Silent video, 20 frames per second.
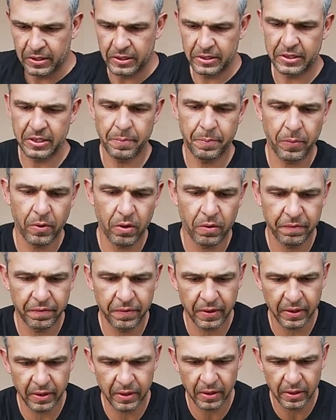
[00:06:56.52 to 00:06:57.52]
snip off
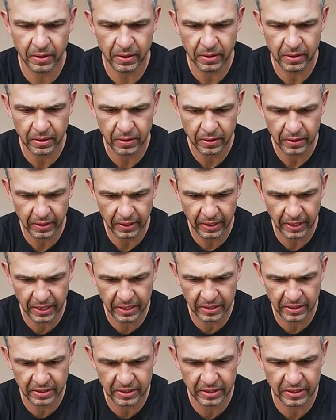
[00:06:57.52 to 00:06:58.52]
the
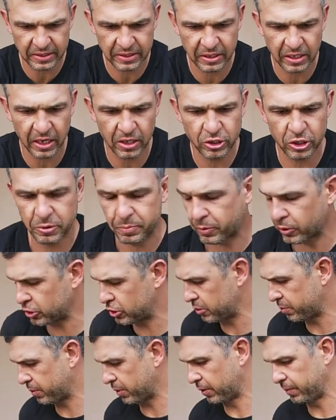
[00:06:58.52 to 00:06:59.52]
end as close as
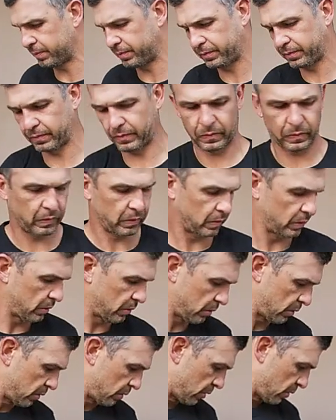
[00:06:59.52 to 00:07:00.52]
possible.
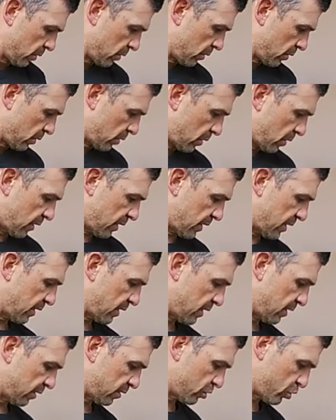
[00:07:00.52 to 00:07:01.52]
Okay,
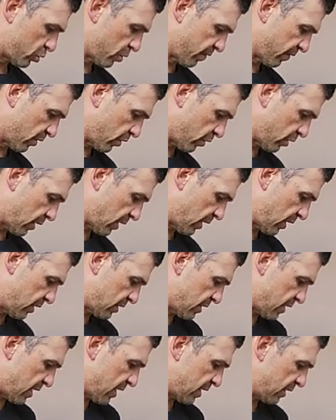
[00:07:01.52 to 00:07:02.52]
a little swivel on the other
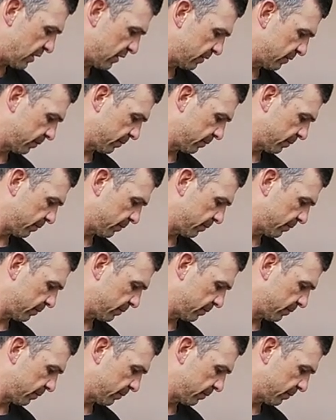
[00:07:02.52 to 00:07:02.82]
side.